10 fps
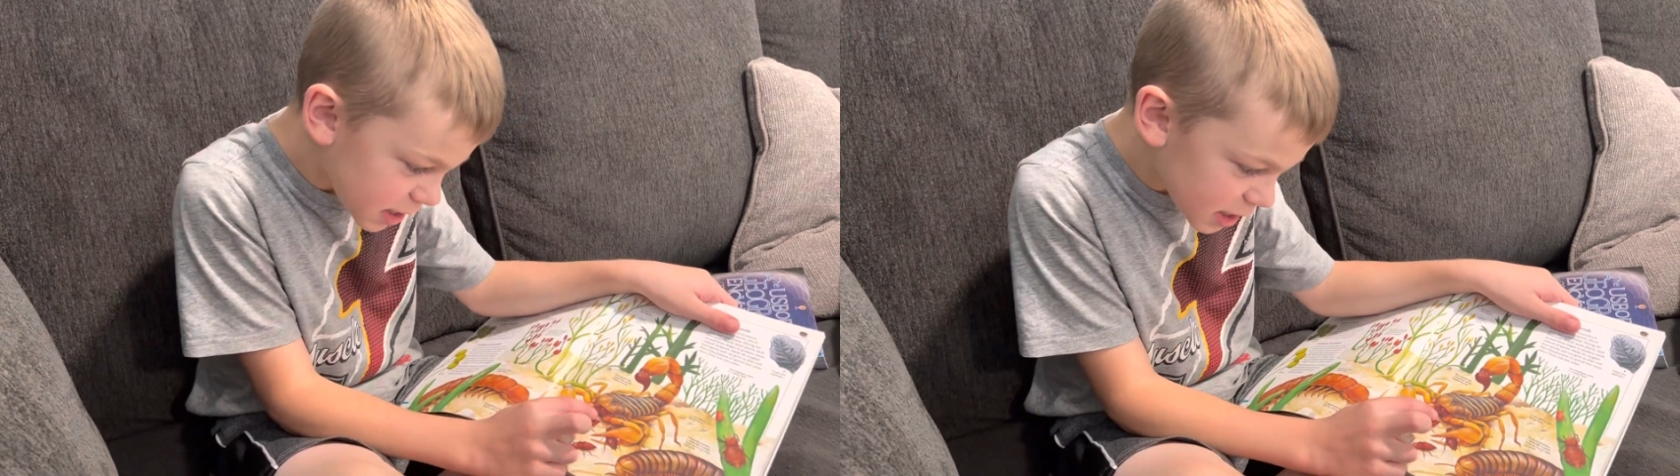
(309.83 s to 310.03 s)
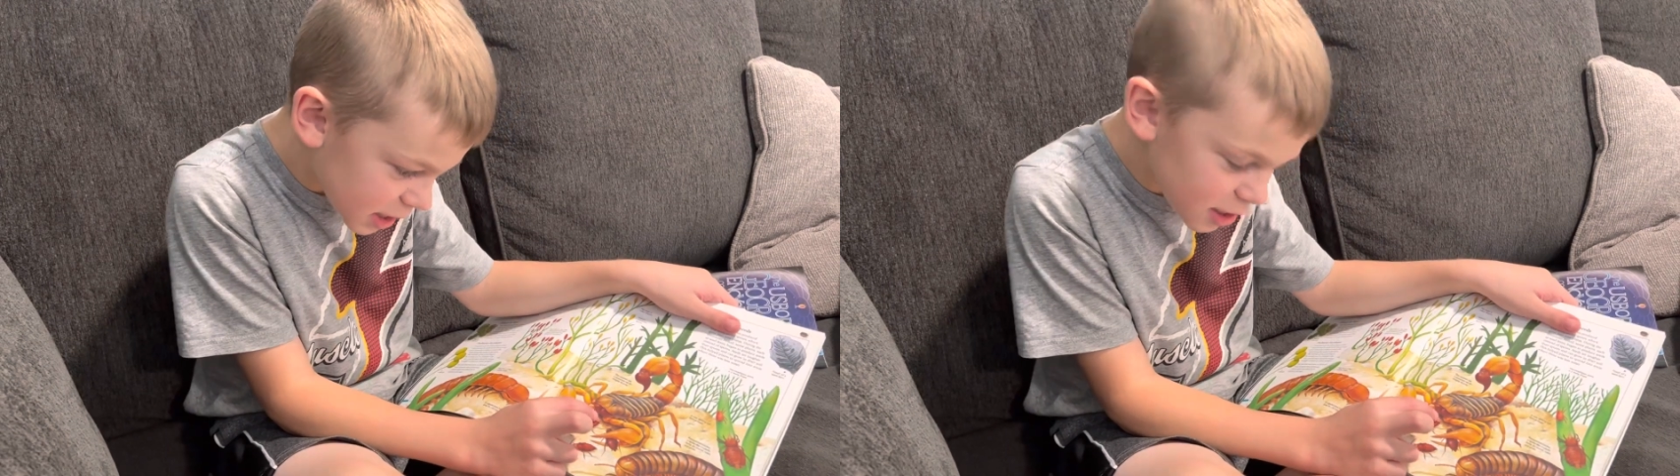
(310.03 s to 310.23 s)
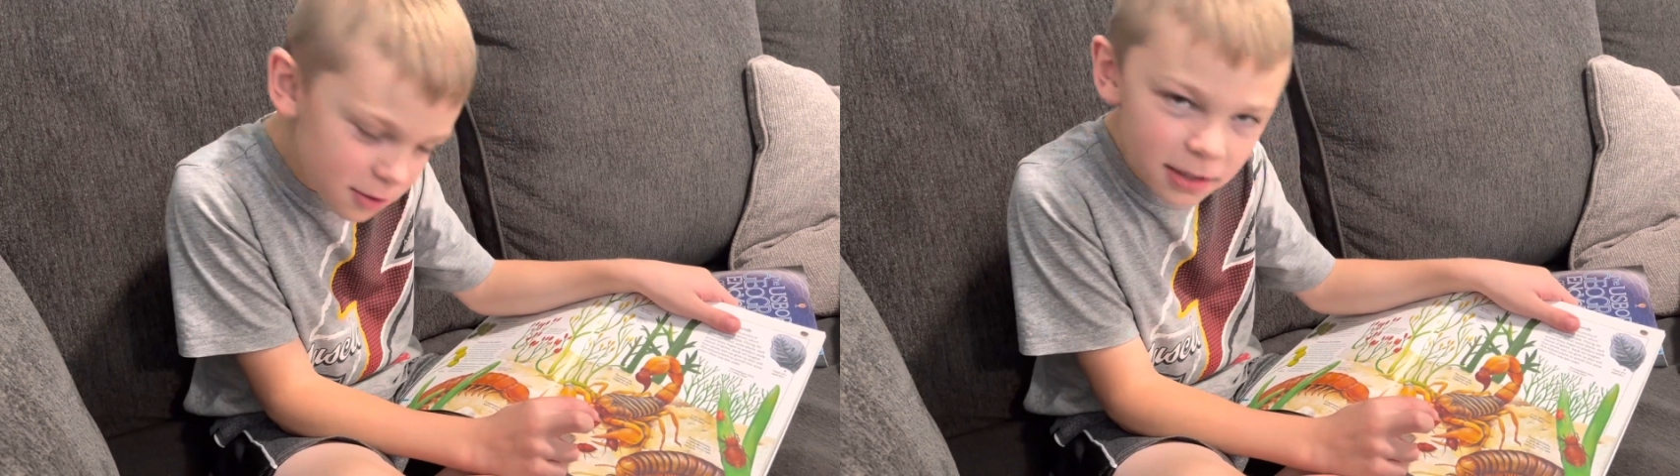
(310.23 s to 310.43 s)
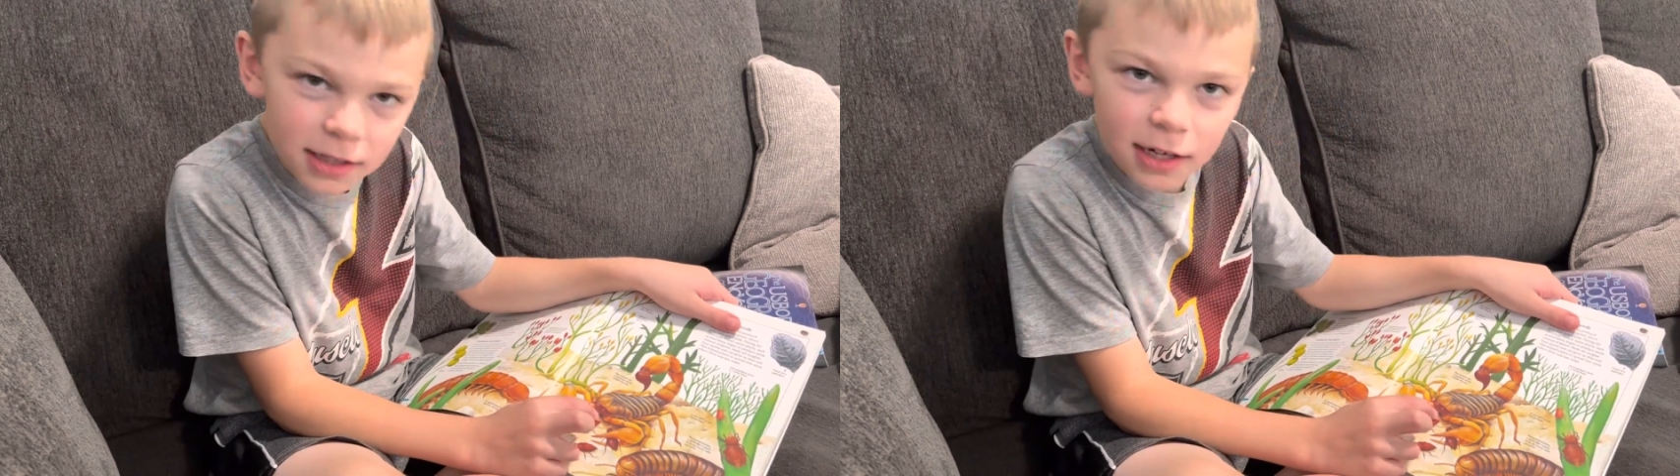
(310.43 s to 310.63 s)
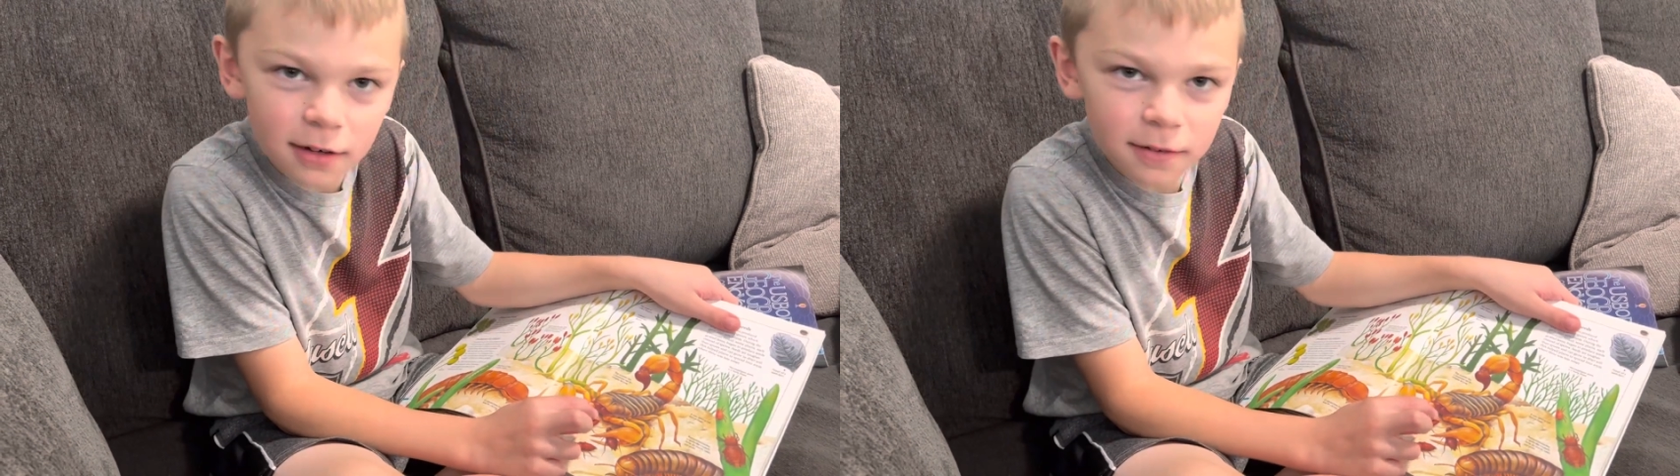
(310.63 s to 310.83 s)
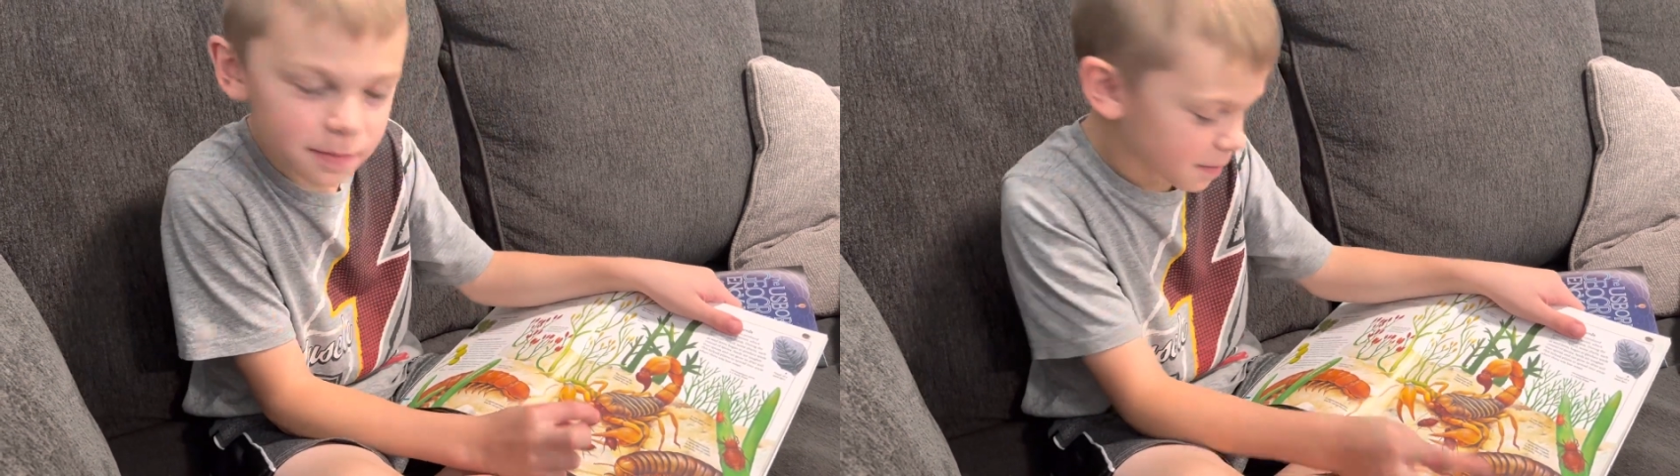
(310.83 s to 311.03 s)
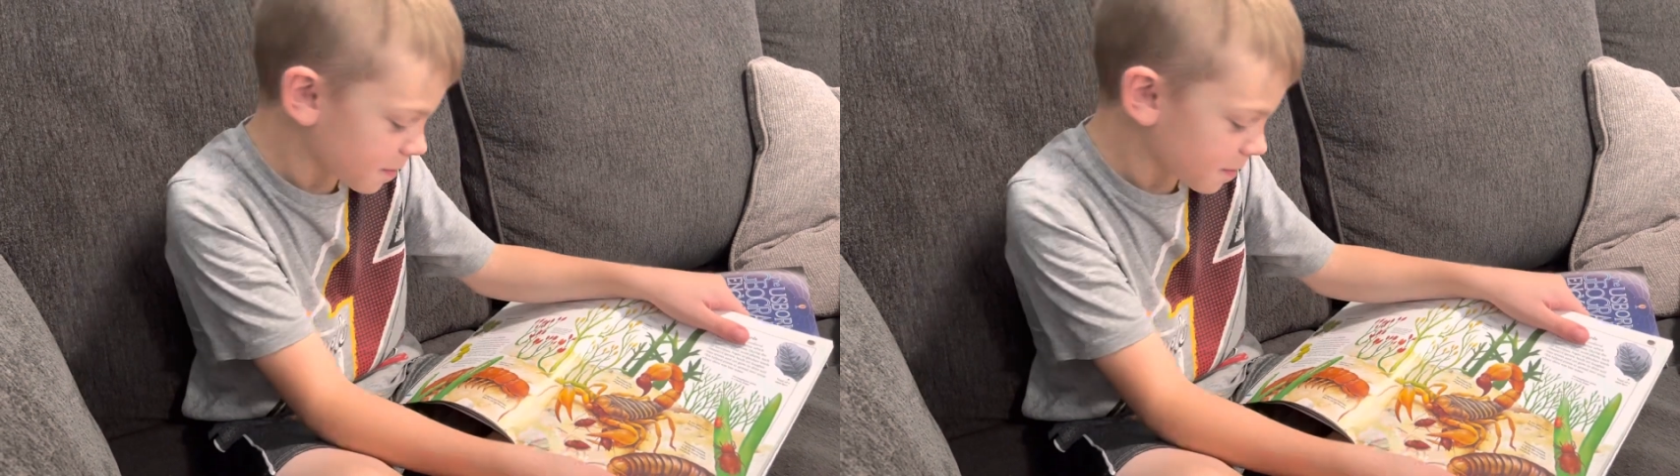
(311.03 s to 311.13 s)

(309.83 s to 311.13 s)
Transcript: teeth right there.